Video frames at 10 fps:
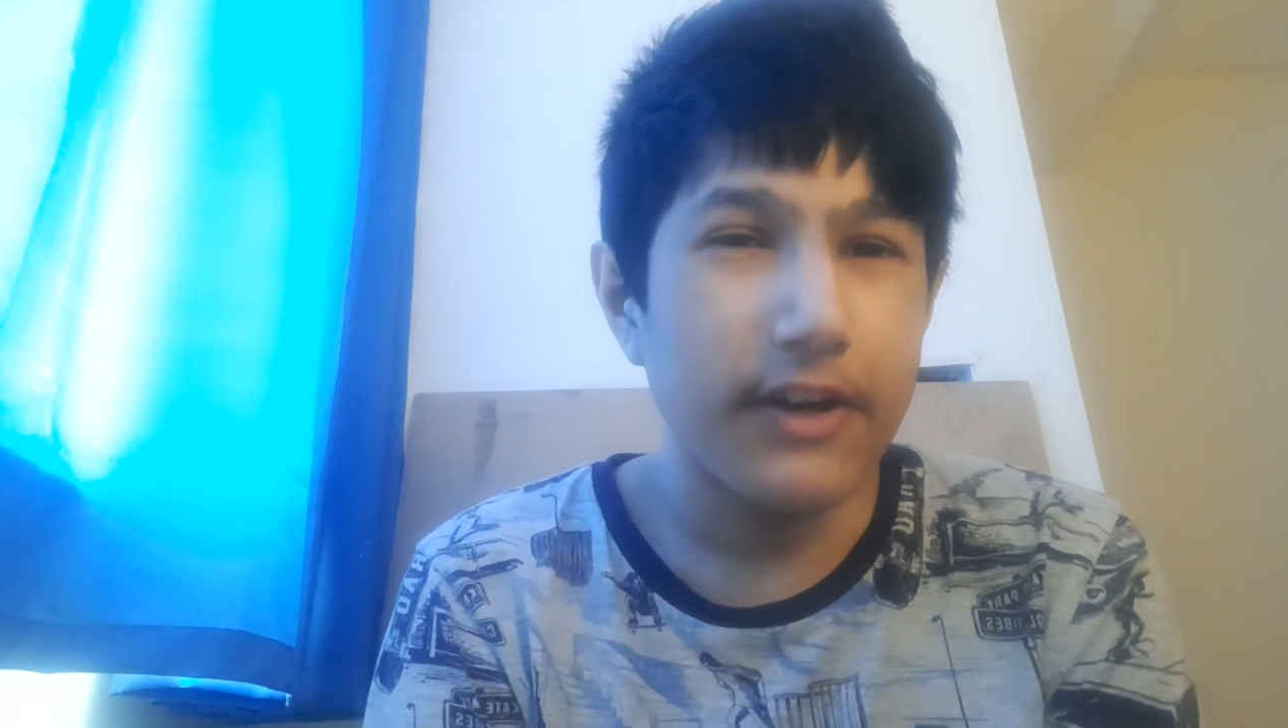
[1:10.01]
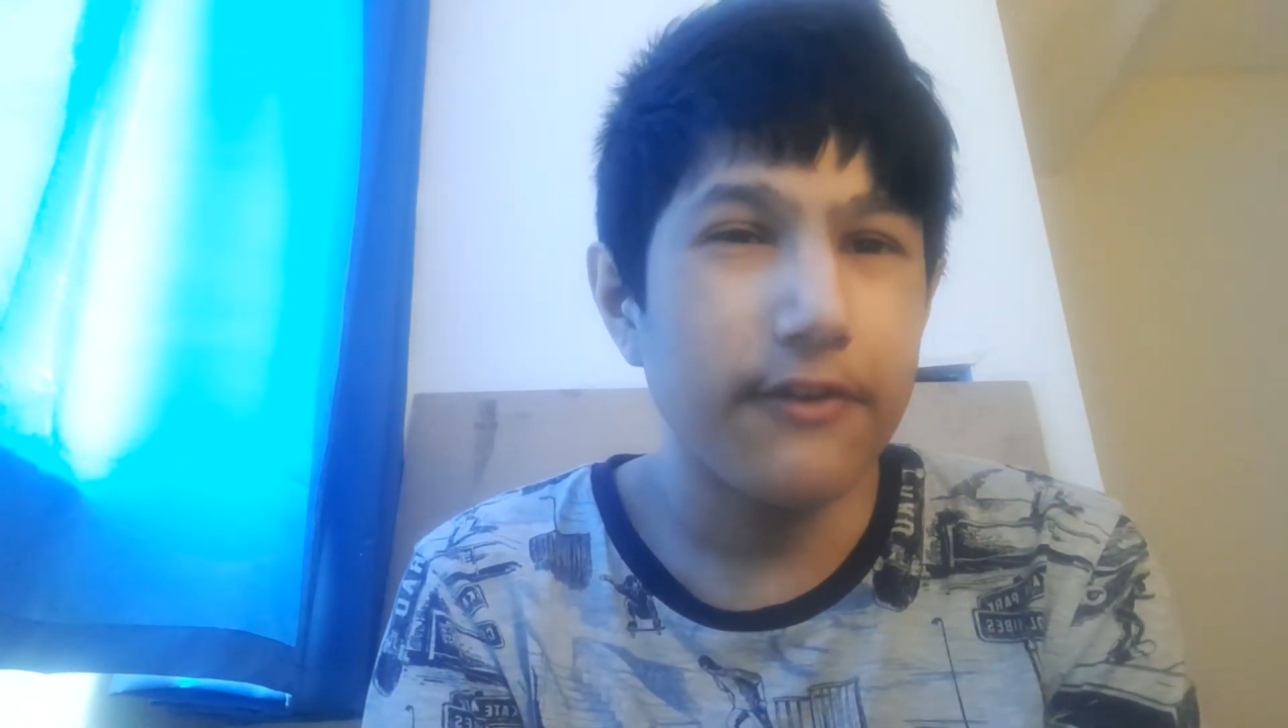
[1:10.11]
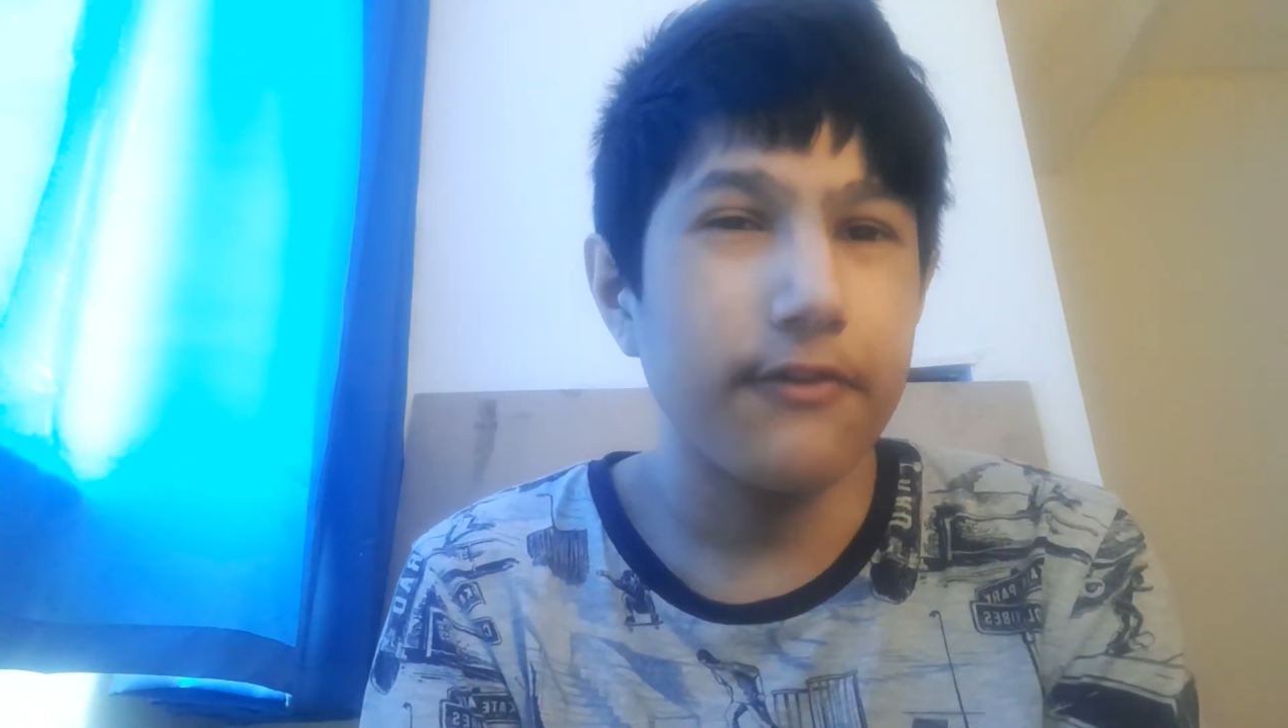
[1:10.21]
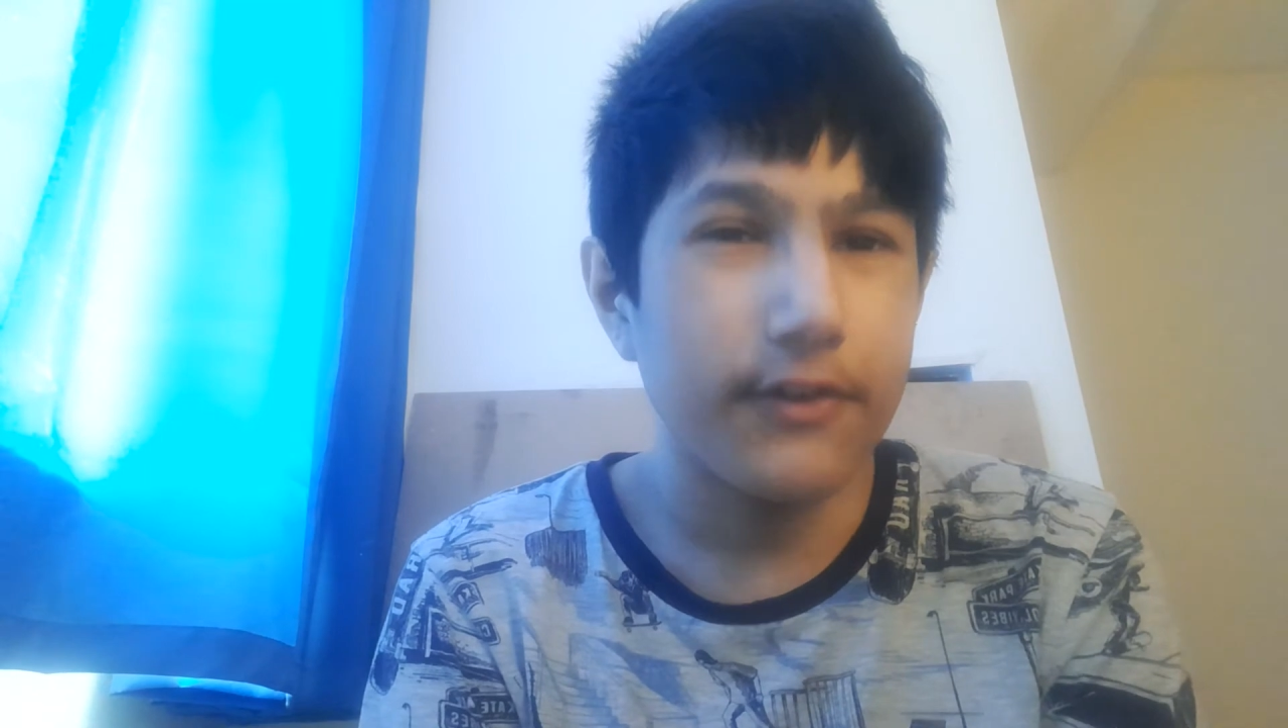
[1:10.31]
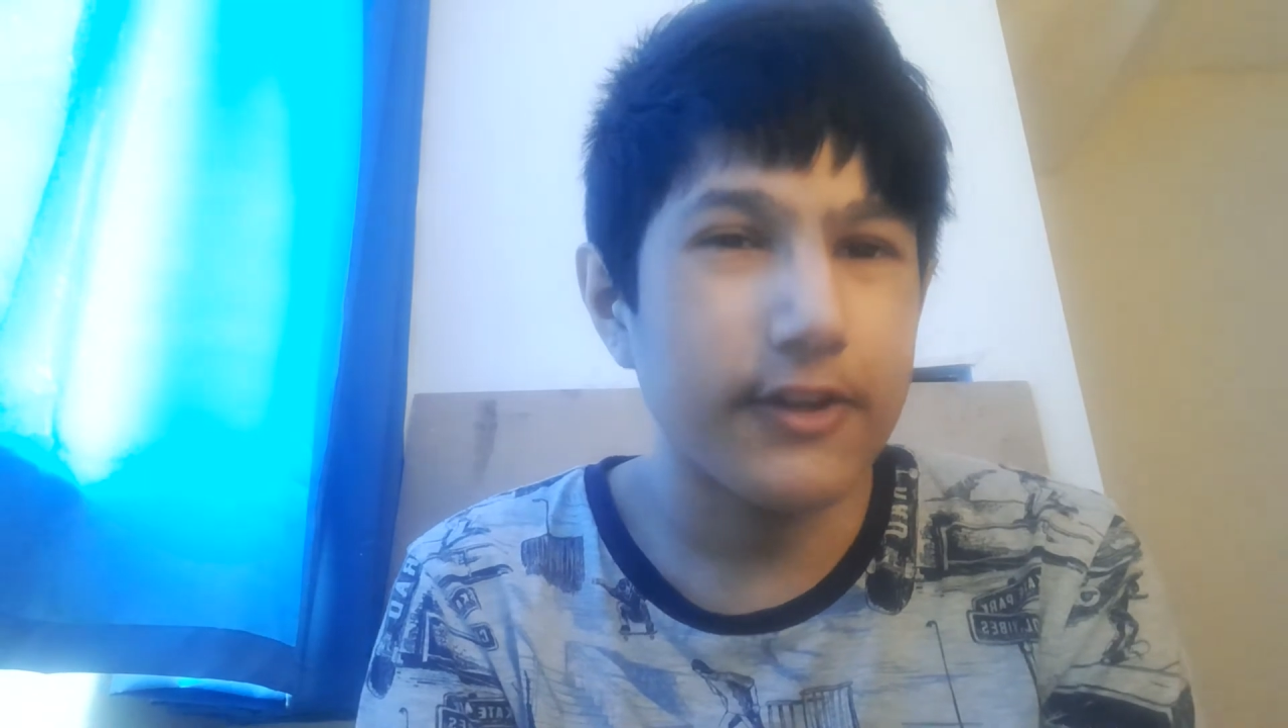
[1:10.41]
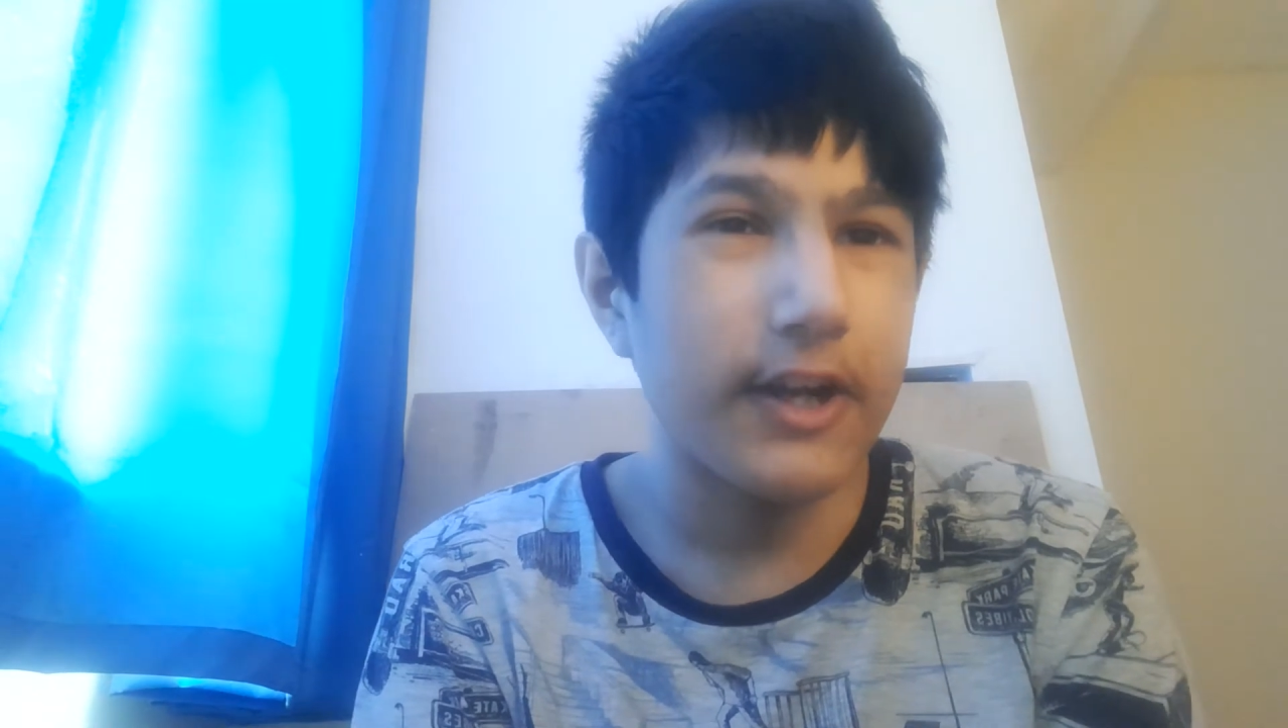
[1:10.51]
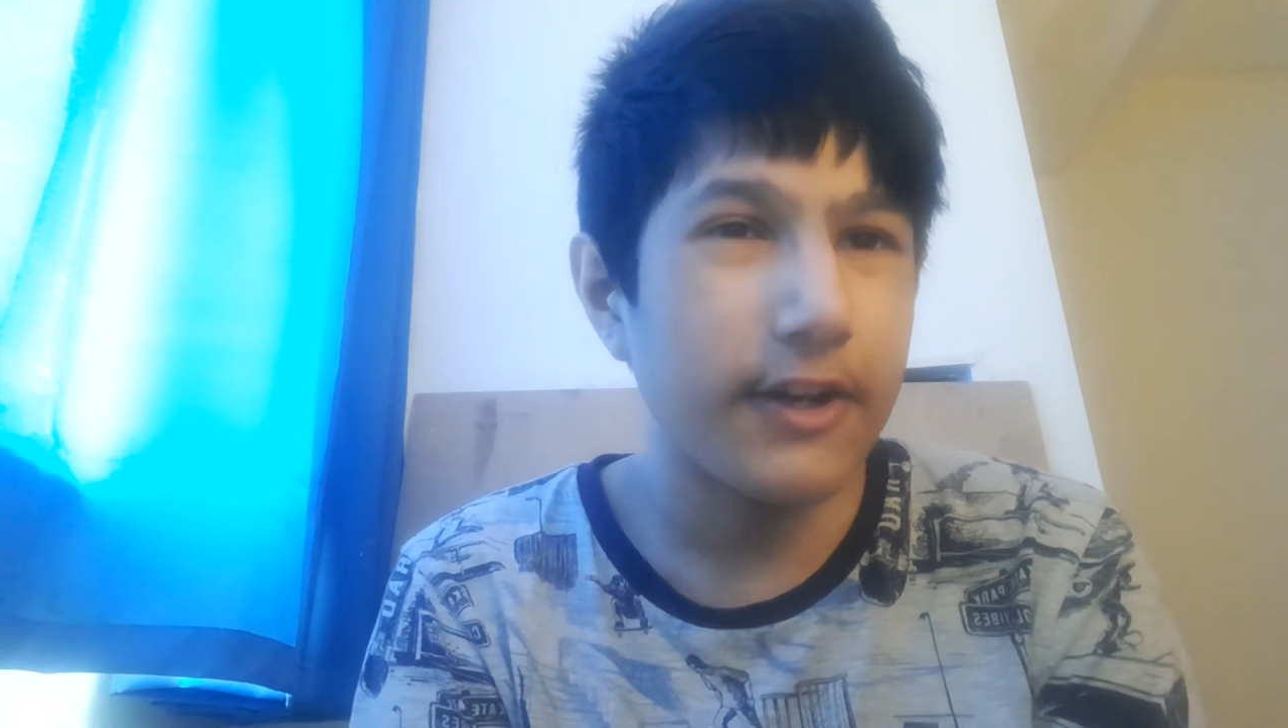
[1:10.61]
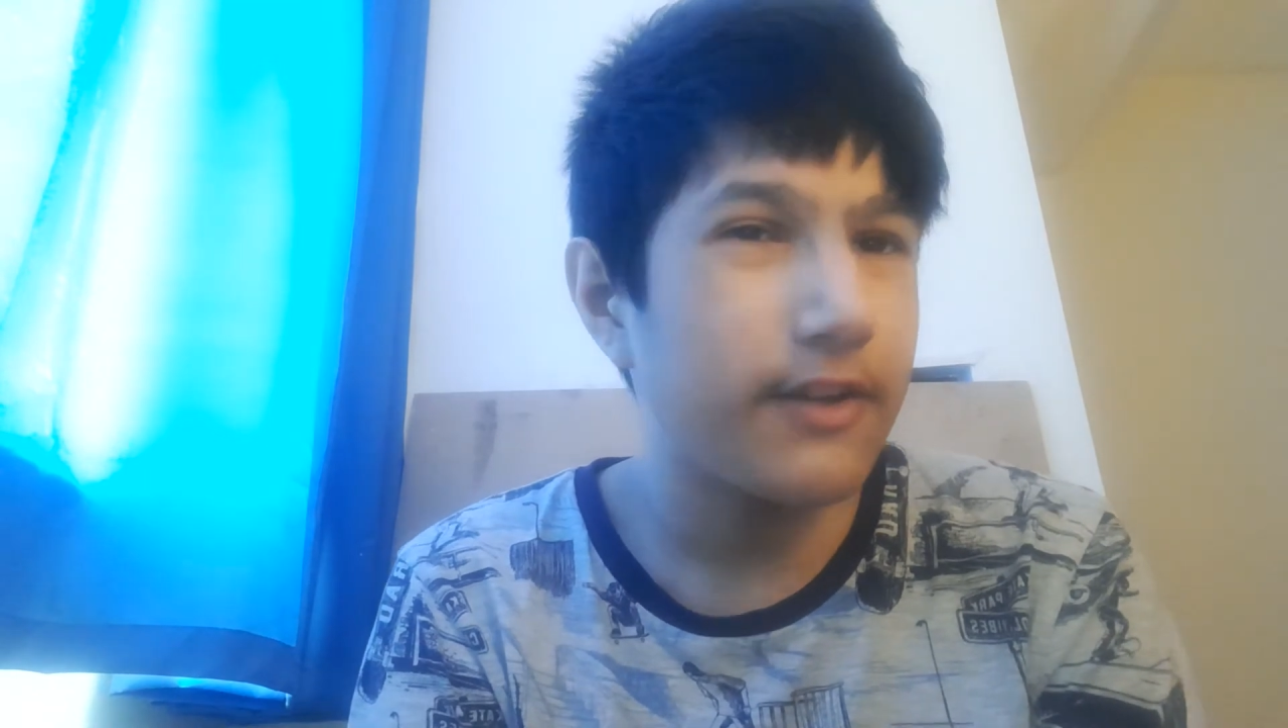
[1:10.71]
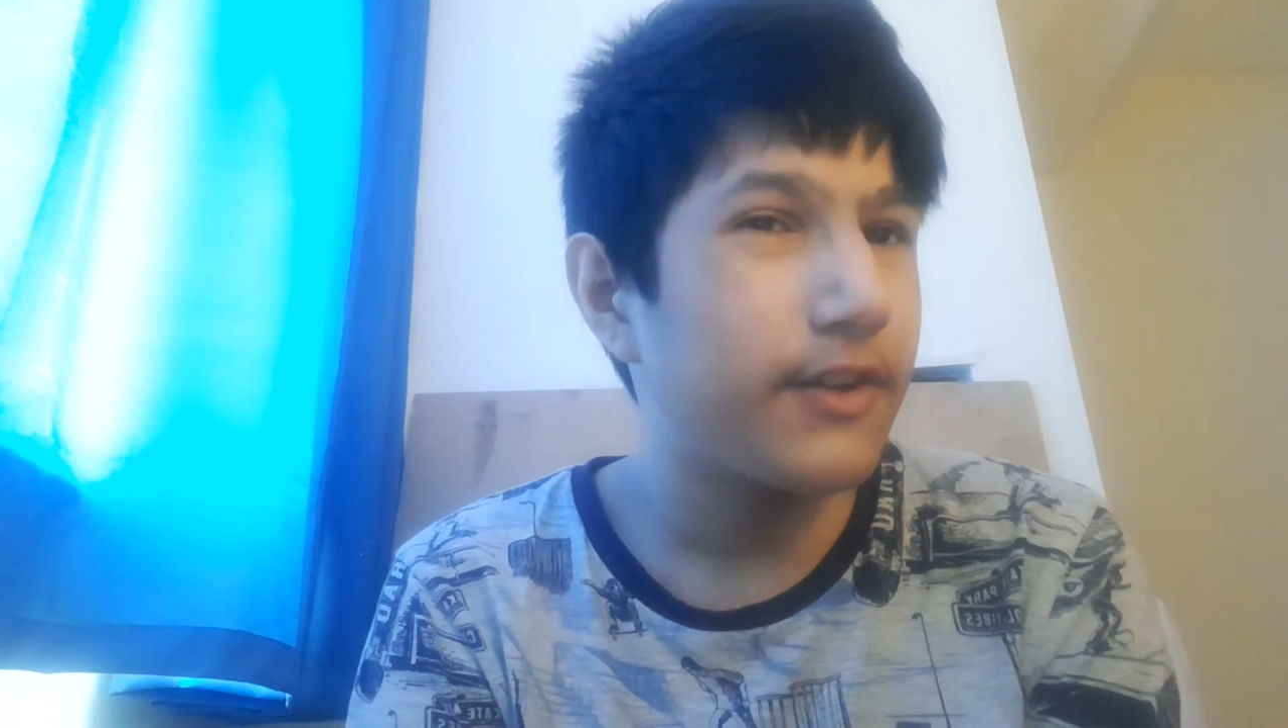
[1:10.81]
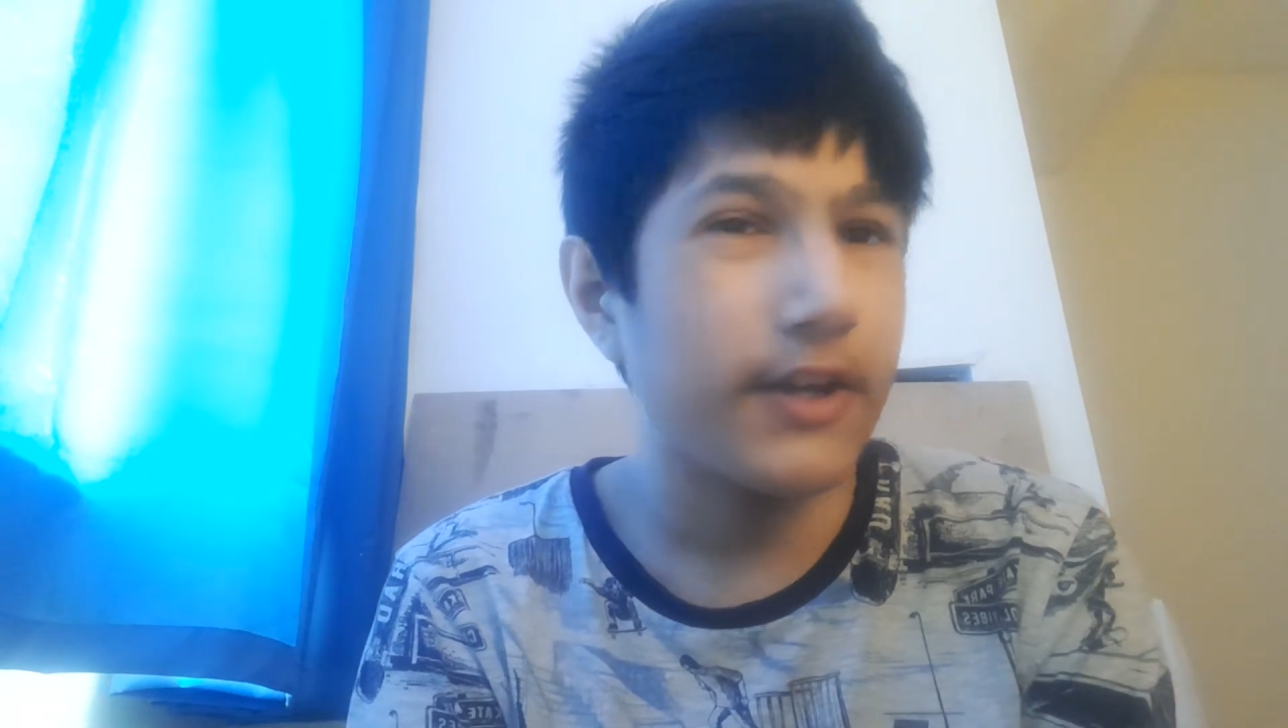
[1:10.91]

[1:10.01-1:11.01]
of